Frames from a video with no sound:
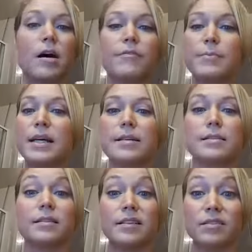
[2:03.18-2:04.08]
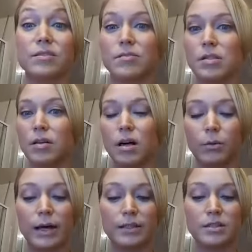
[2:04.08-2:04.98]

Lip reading: off because a little goes a long way,